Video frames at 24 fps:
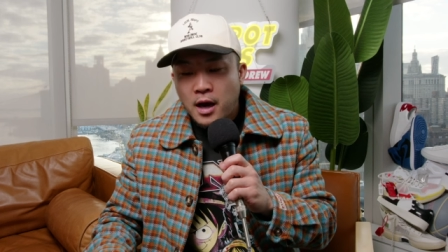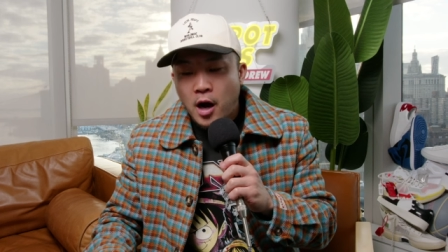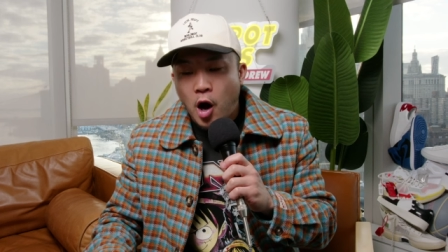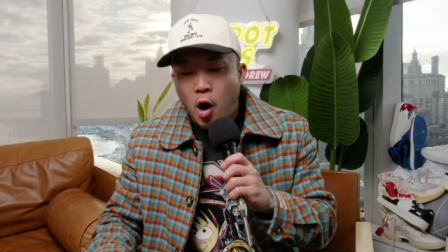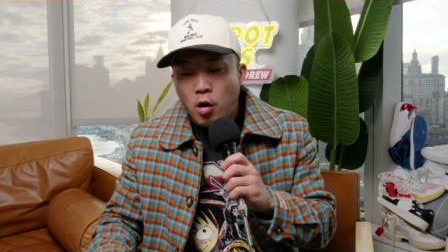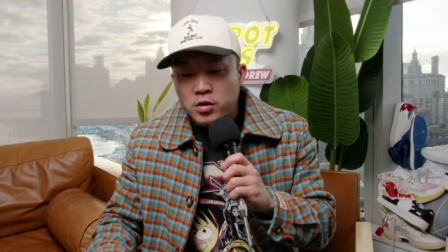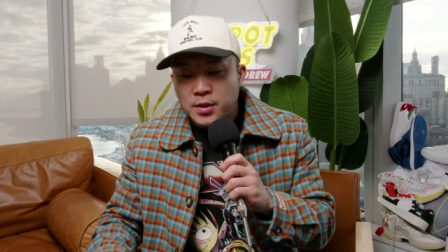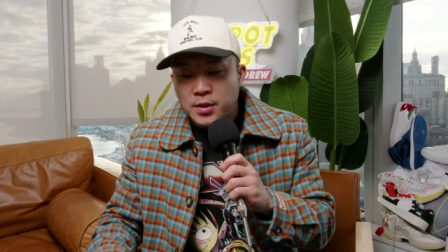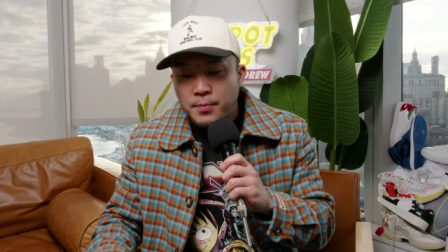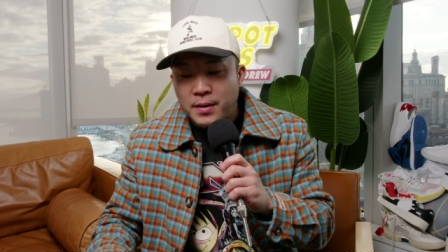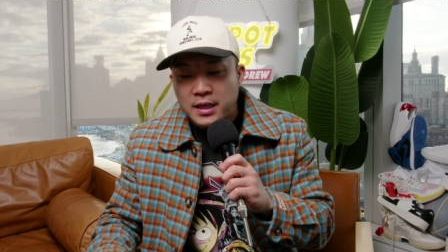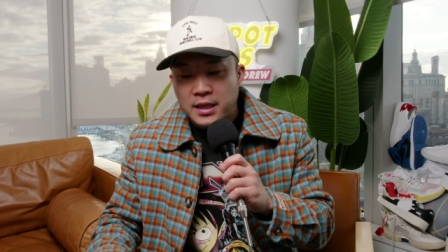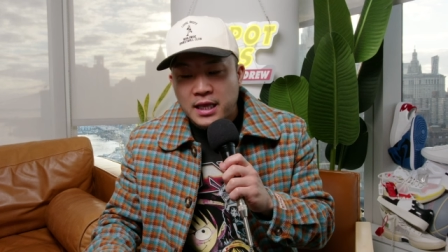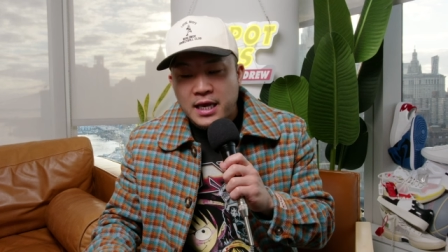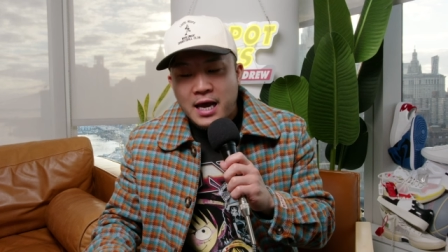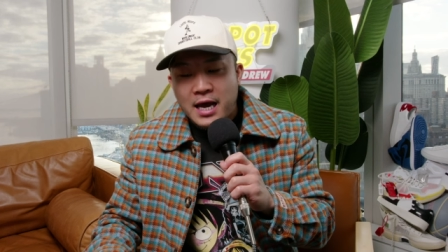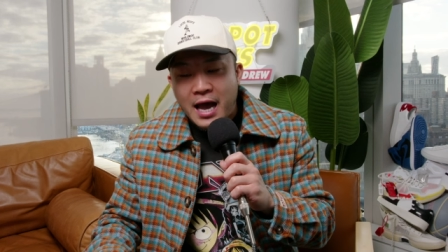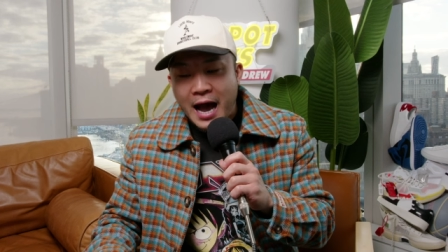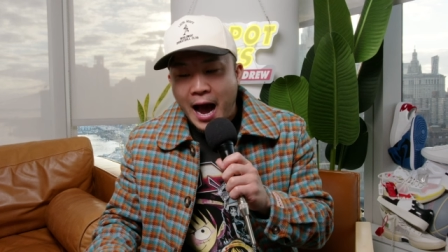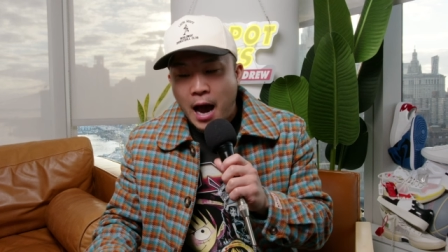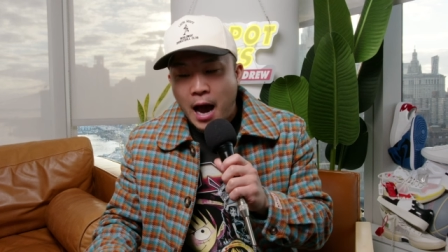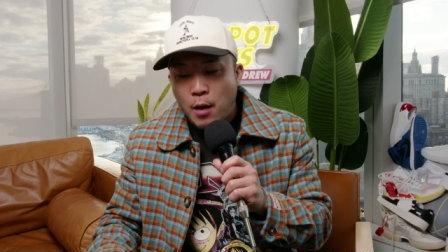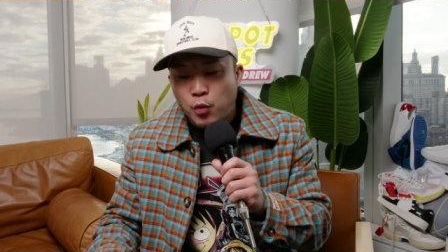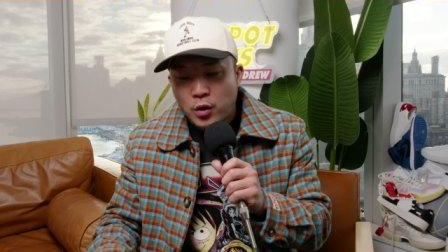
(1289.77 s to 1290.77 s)
ultimately,
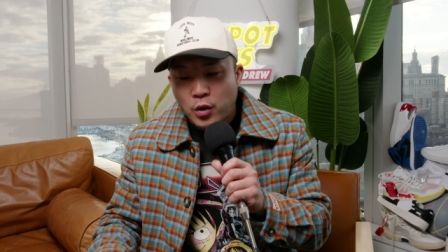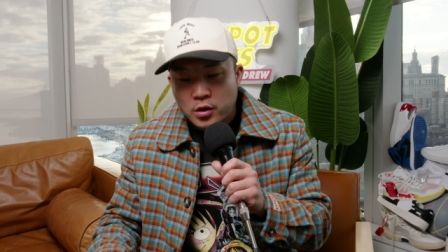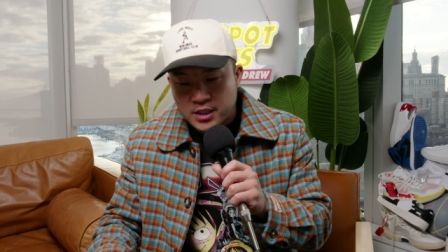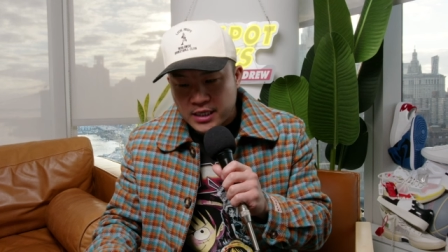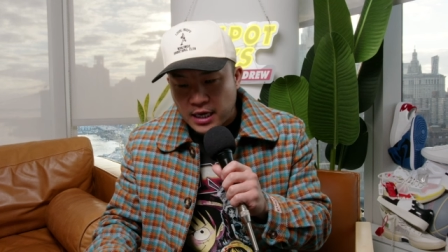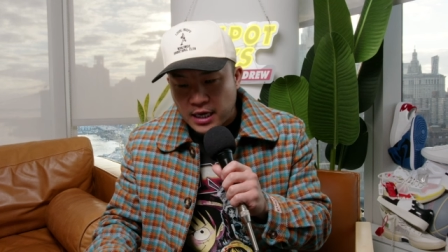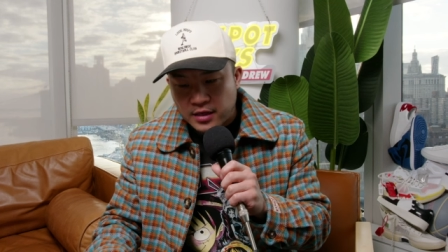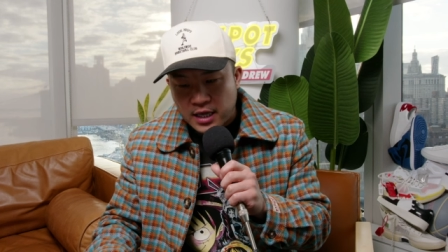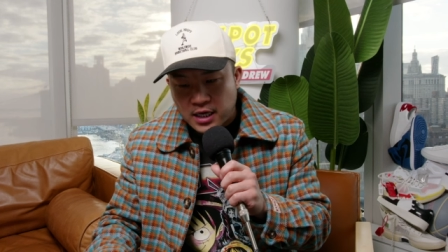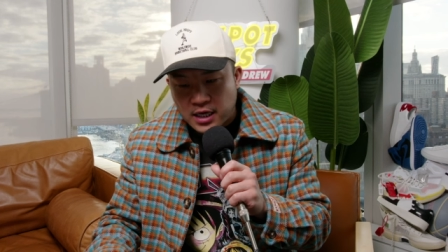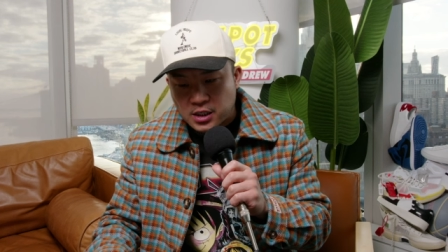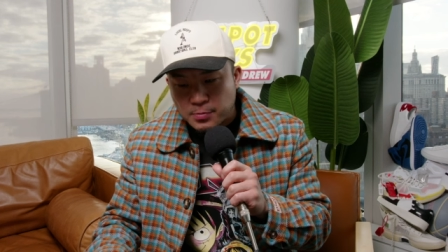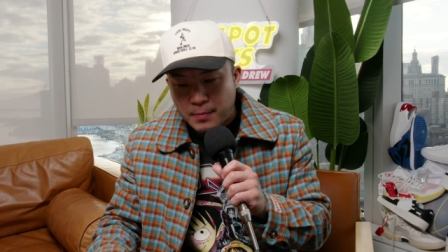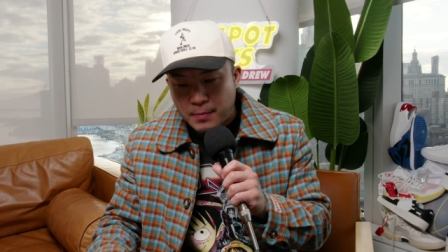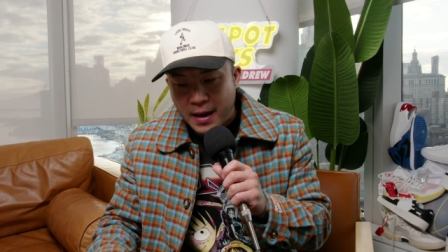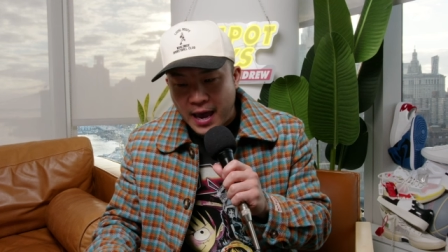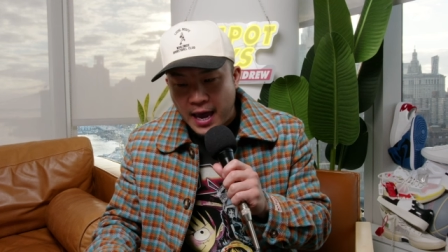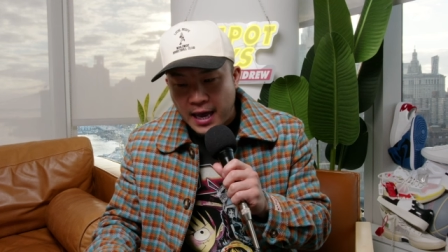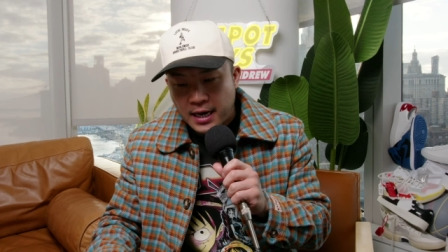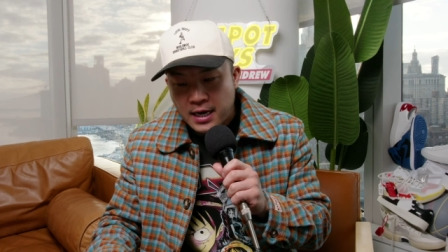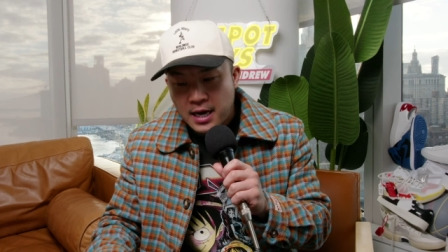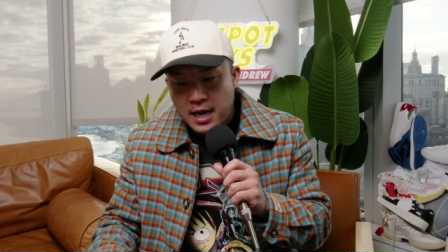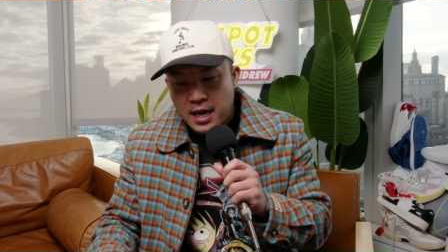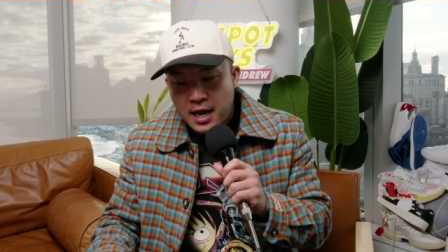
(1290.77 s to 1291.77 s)
I will say this,
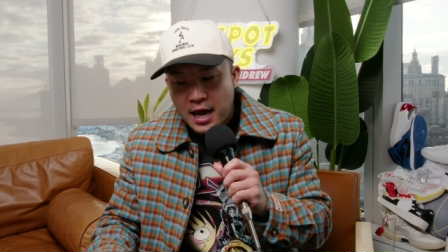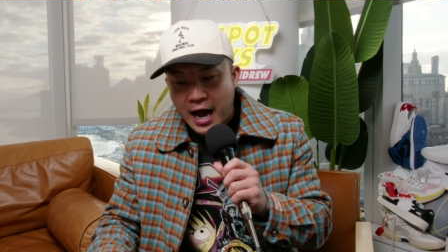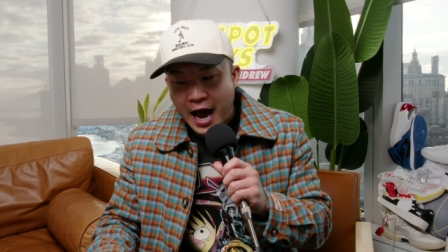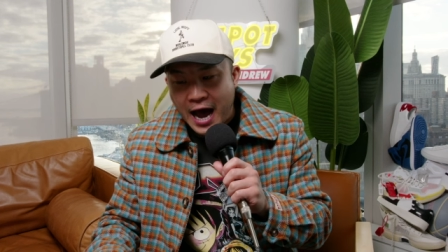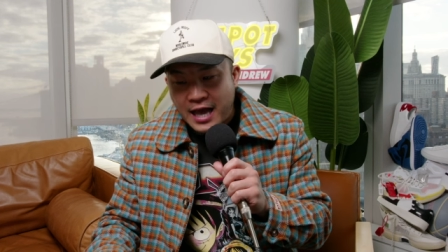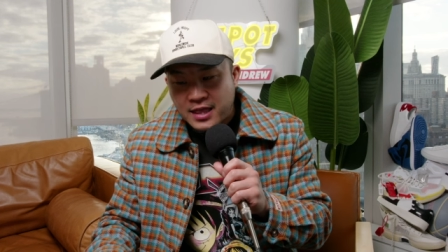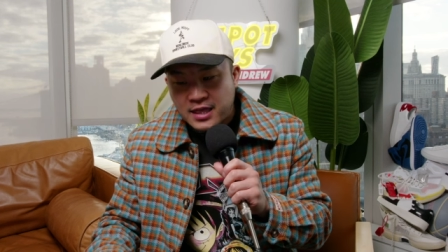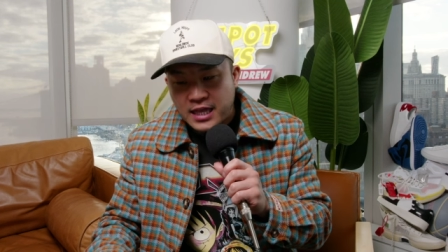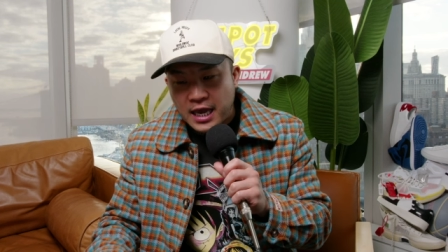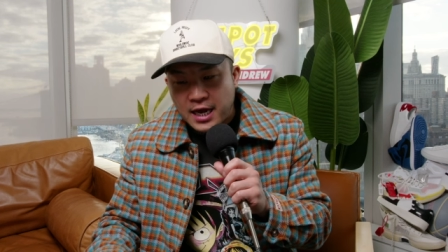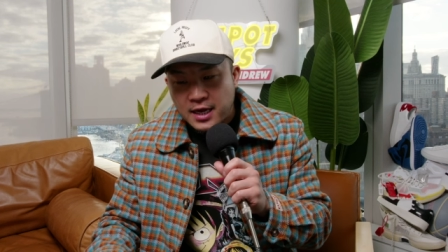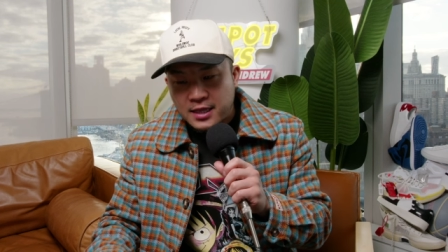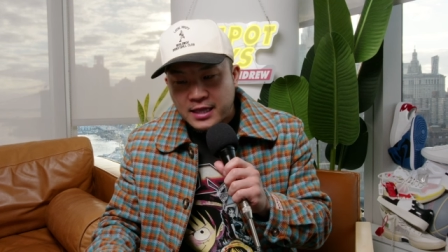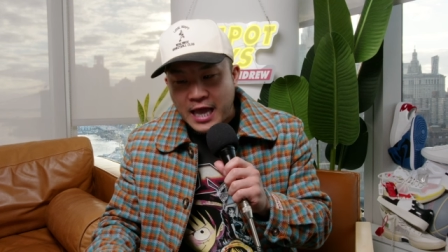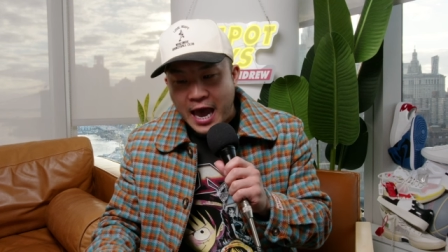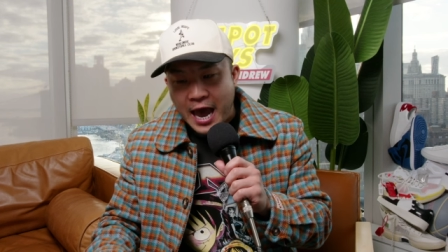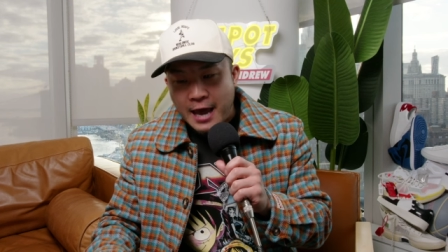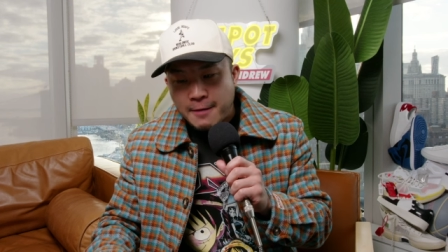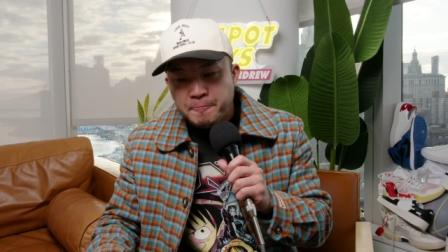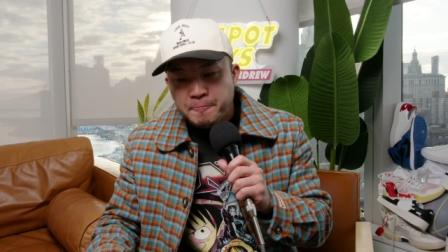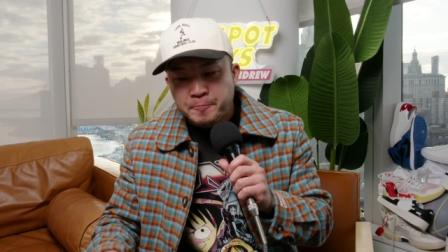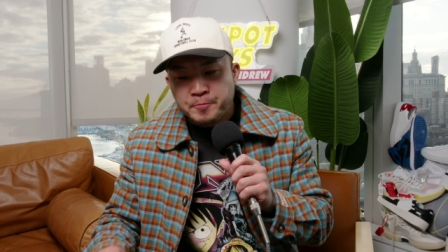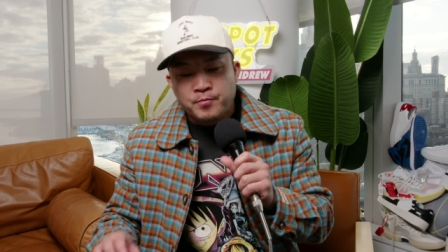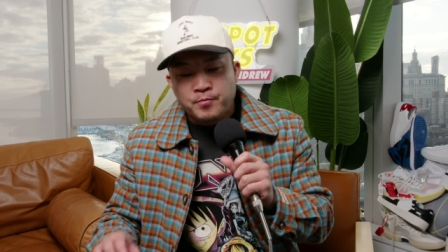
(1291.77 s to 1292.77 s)
man. I think
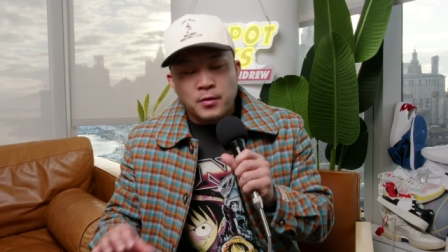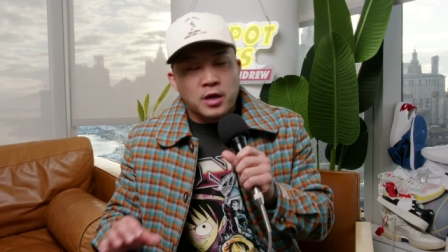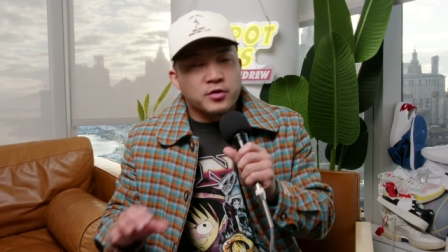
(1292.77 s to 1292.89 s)
that